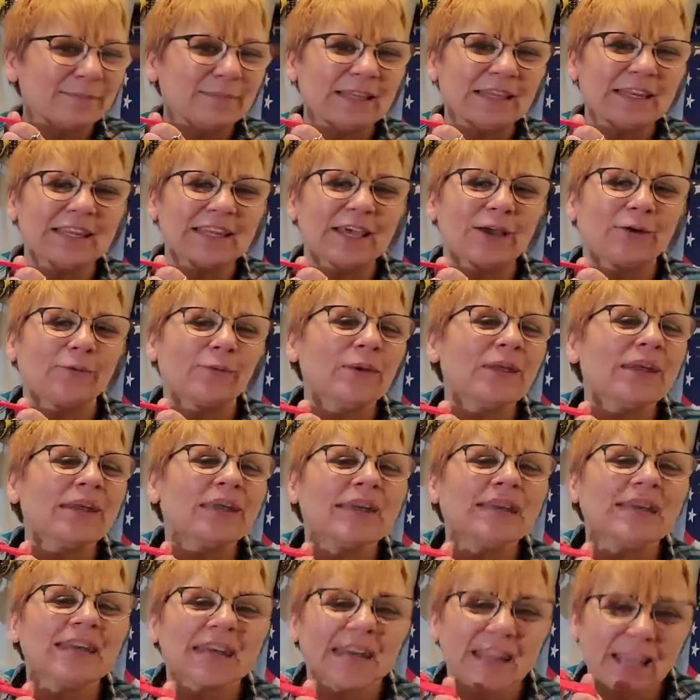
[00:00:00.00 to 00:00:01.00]
here's
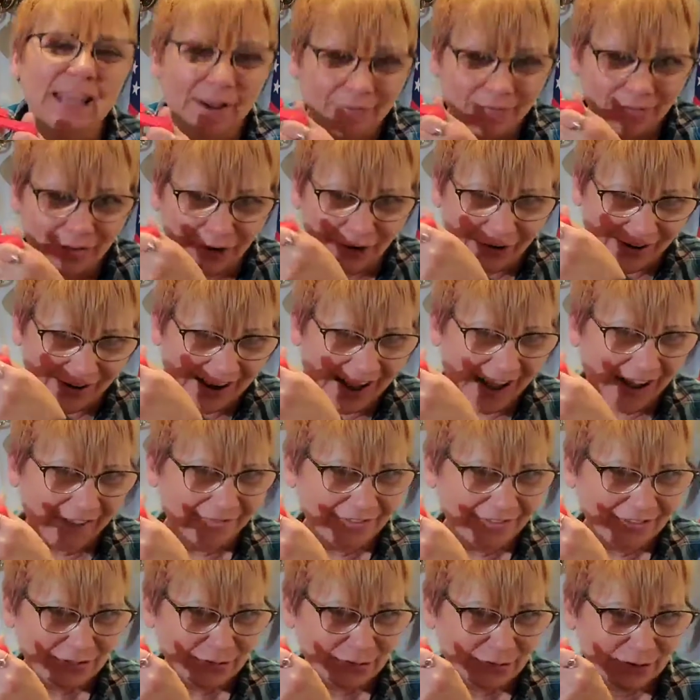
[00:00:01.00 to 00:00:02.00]
something that we
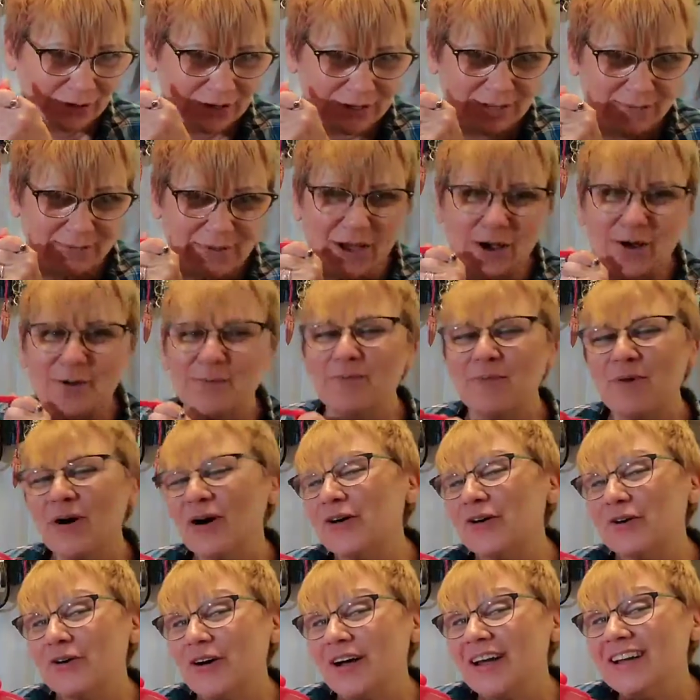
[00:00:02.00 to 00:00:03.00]
never have to worry
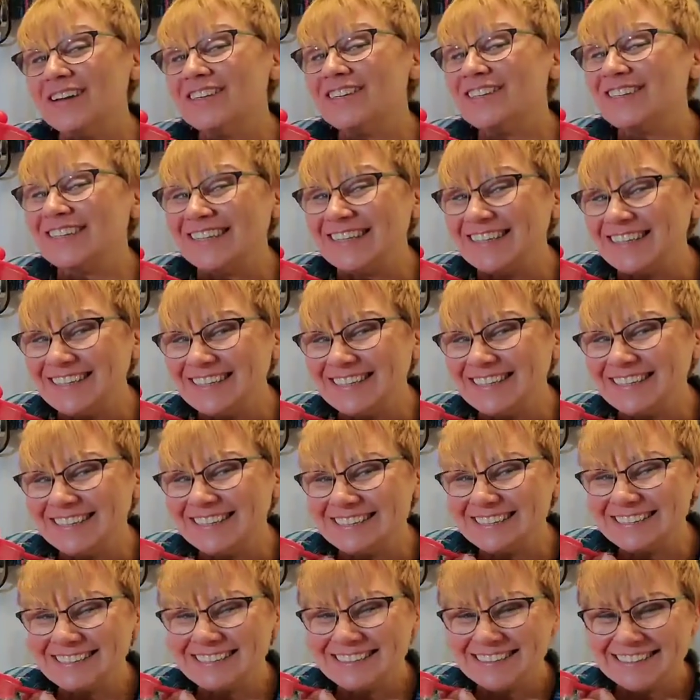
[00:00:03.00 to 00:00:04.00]
about:
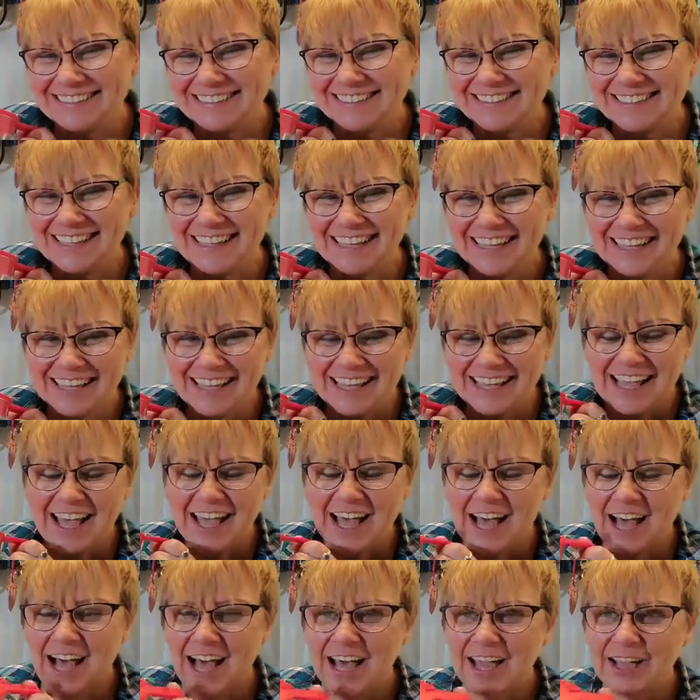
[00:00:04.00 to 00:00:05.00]
moderation.
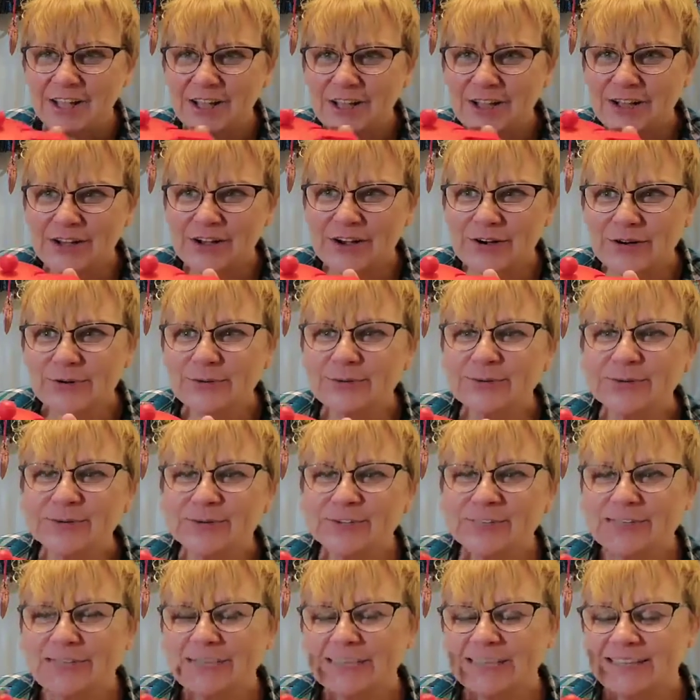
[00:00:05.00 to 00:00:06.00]
I
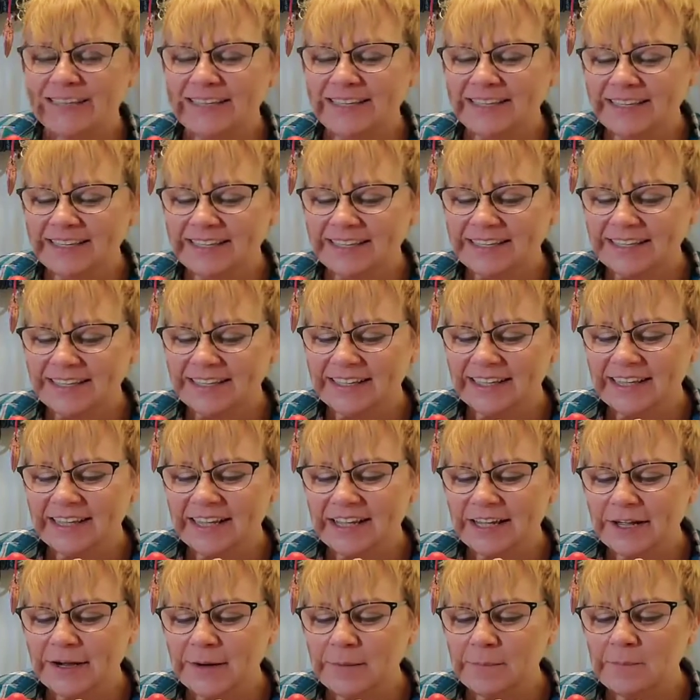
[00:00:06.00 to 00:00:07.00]

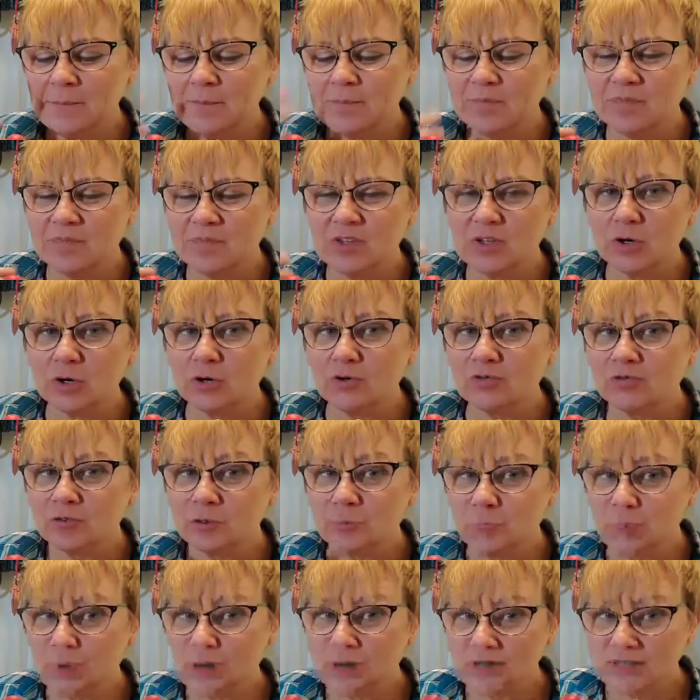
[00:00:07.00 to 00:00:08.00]
only
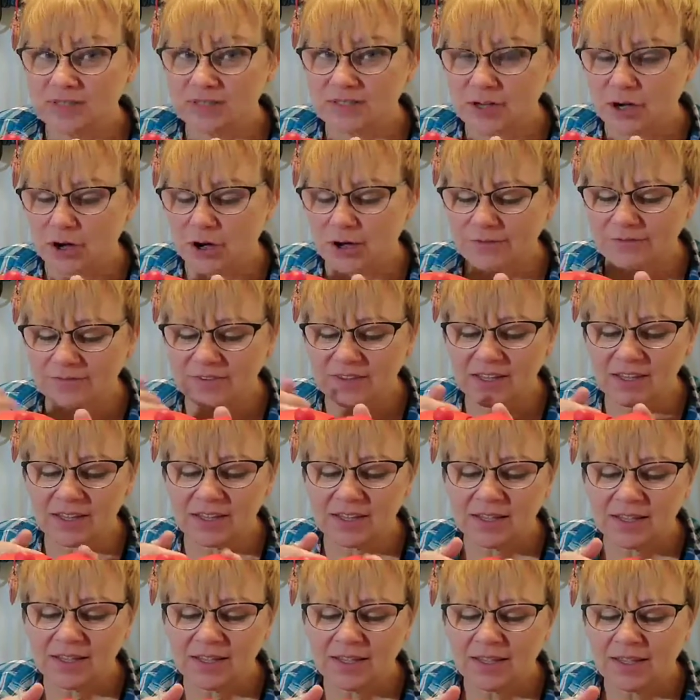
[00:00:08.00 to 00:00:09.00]
go for pressed
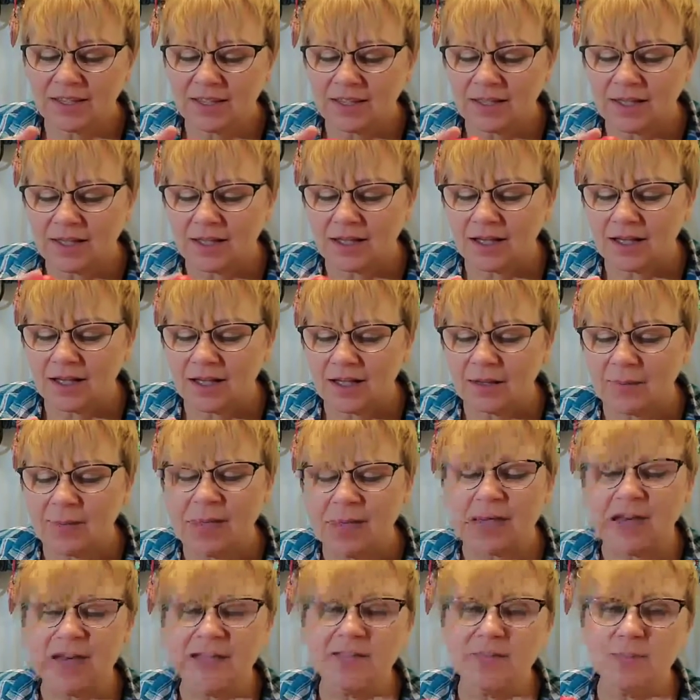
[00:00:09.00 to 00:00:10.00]
coffee
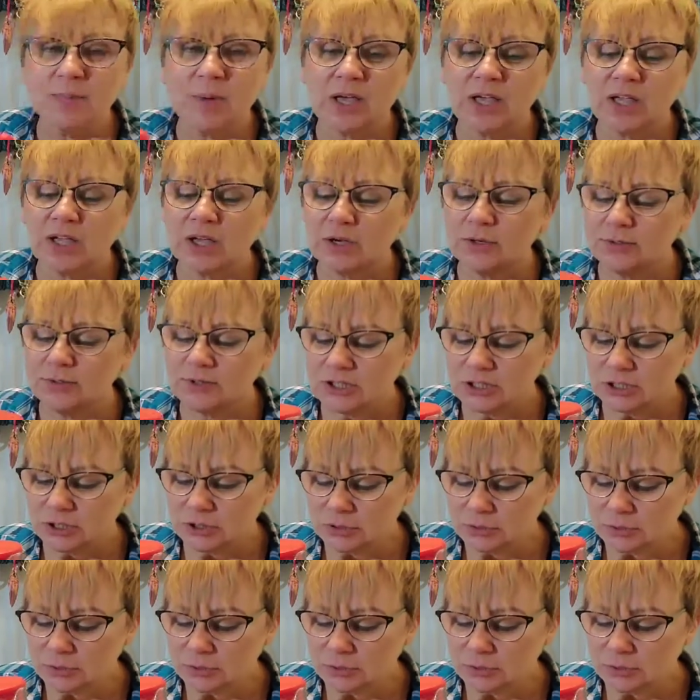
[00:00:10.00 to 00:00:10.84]
as my